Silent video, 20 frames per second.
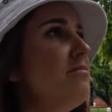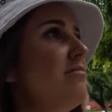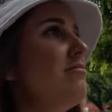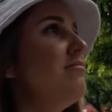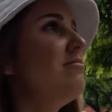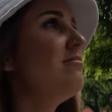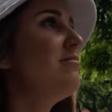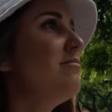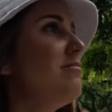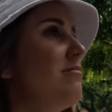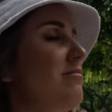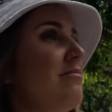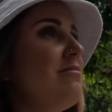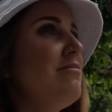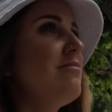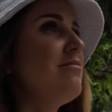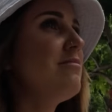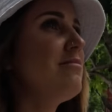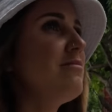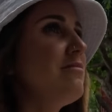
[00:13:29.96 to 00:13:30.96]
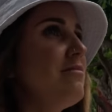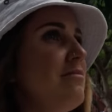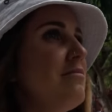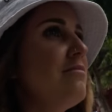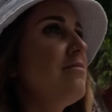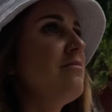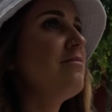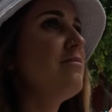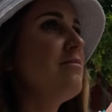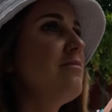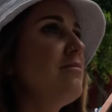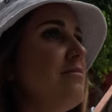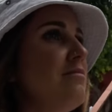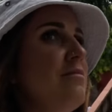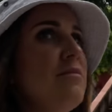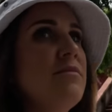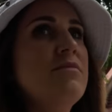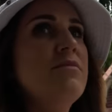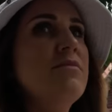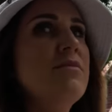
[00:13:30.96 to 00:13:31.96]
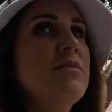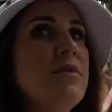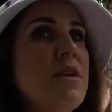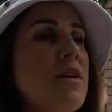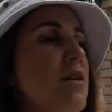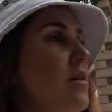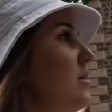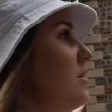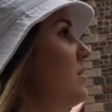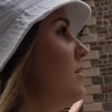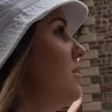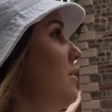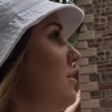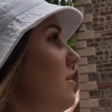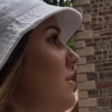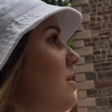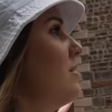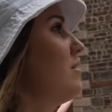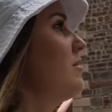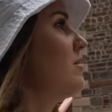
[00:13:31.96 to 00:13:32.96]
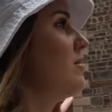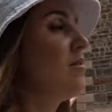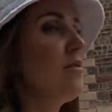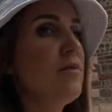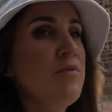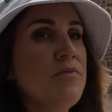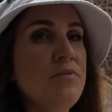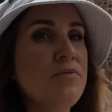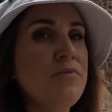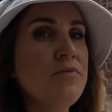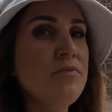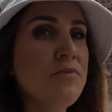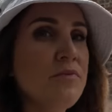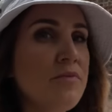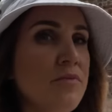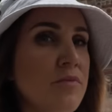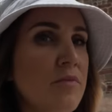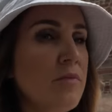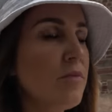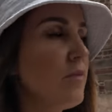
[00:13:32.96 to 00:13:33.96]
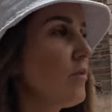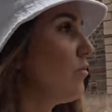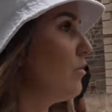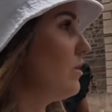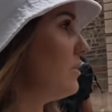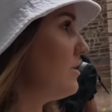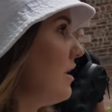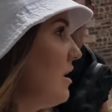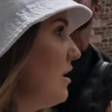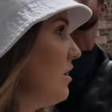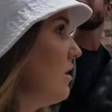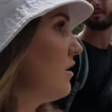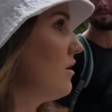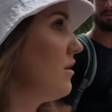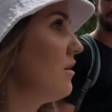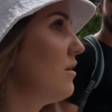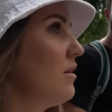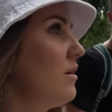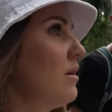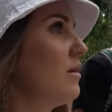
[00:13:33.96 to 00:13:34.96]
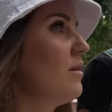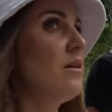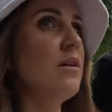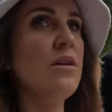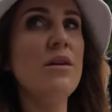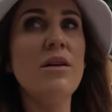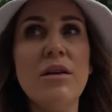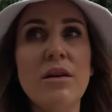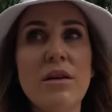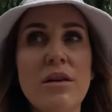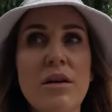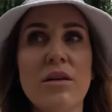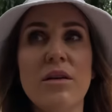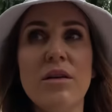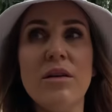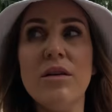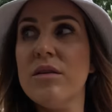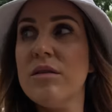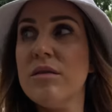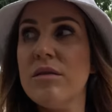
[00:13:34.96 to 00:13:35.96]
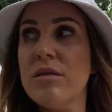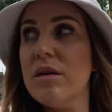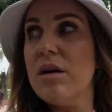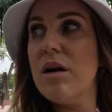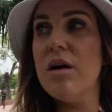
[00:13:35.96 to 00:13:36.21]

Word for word: Okay, there's another one of those things. I don't know what it is, but the armed guards stand by them. the, the little leafy things.